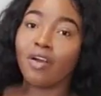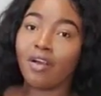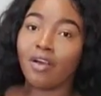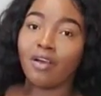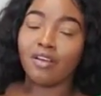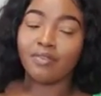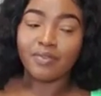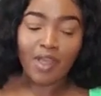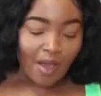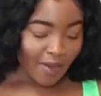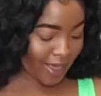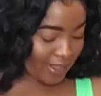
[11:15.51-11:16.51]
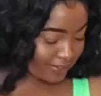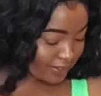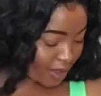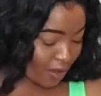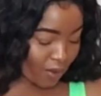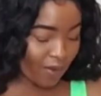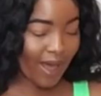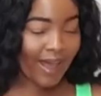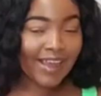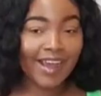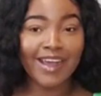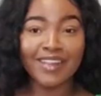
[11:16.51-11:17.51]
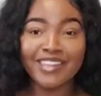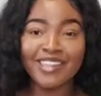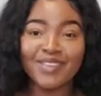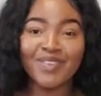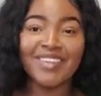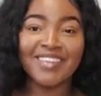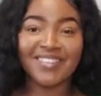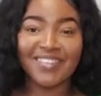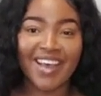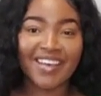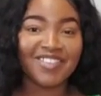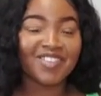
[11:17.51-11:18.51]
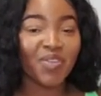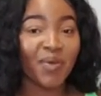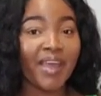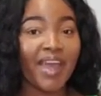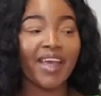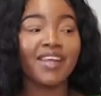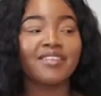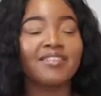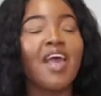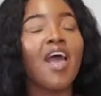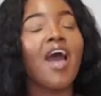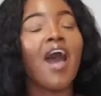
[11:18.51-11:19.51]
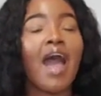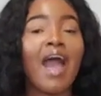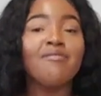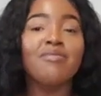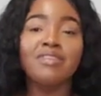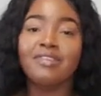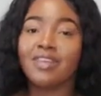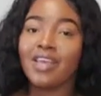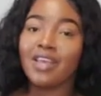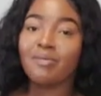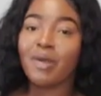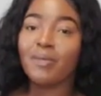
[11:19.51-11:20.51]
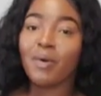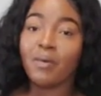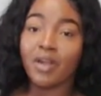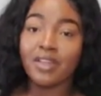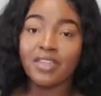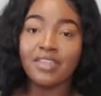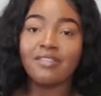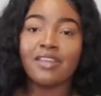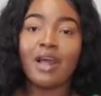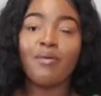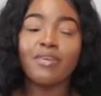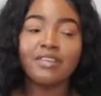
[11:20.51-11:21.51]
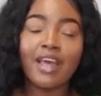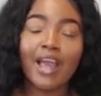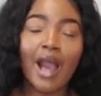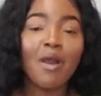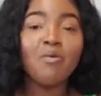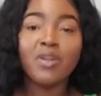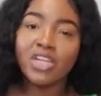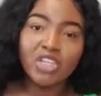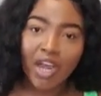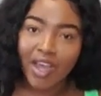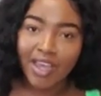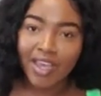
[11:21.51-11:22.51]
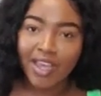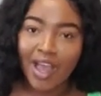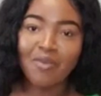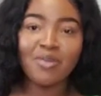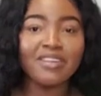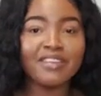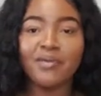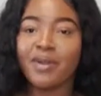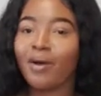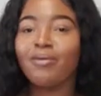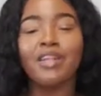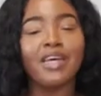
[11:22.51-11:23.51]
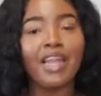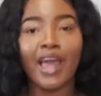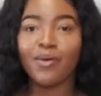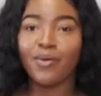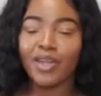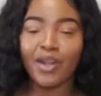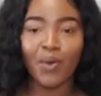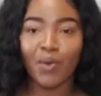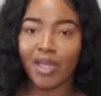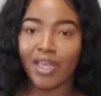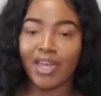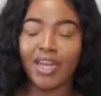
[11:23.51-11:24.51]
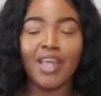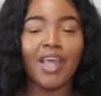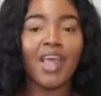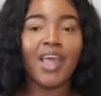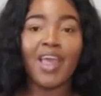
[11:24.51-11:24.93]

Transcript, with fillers: Girl, okay, so I got this one in the size 3X. I have been seeing people wear this and I was like, I wanna try it. I wanna see what I would look like with it on.